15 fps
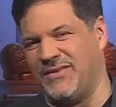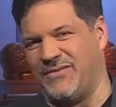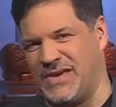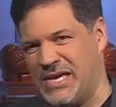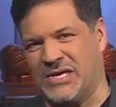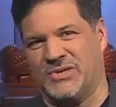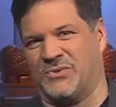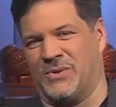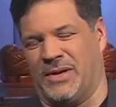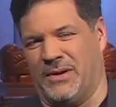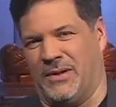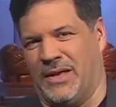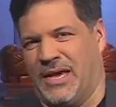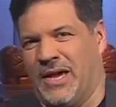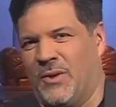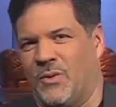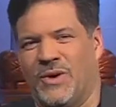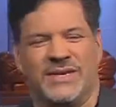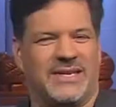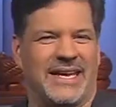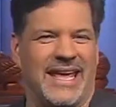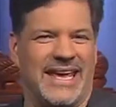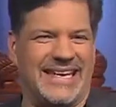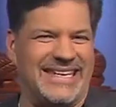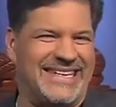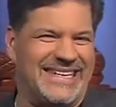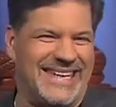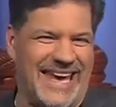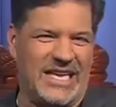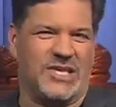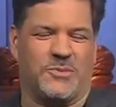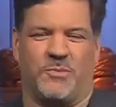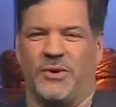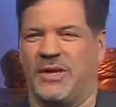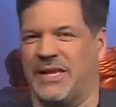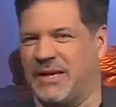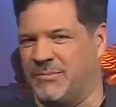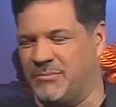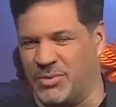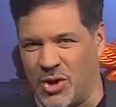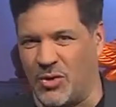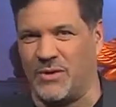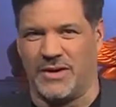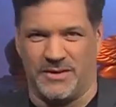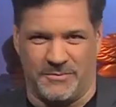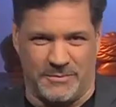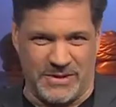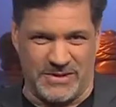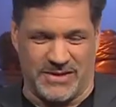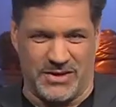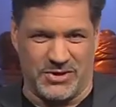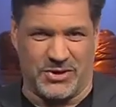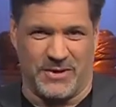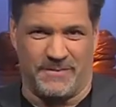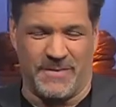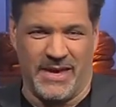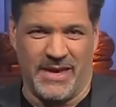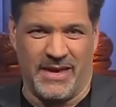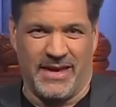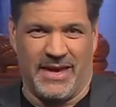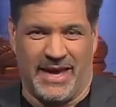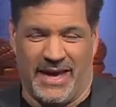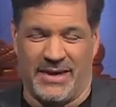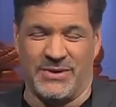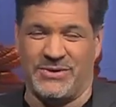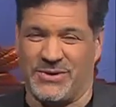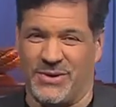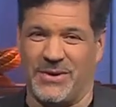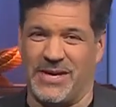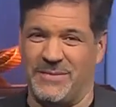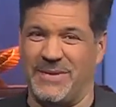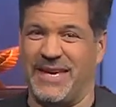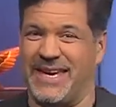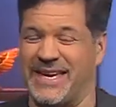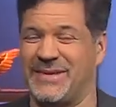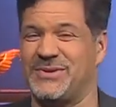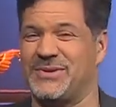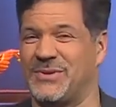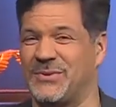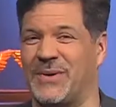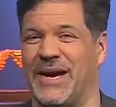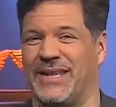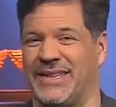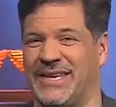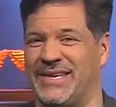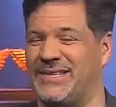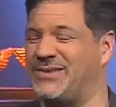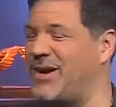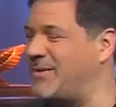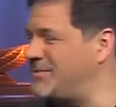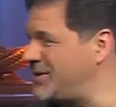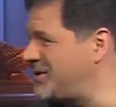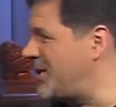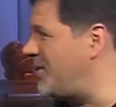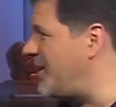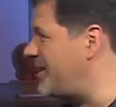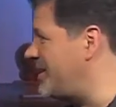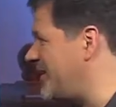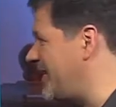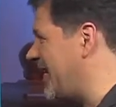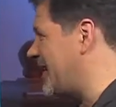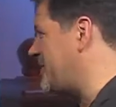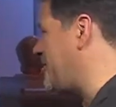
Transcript: of Israel was in a desperately broken position. And so he begins to write these psalms. Let's go on to the next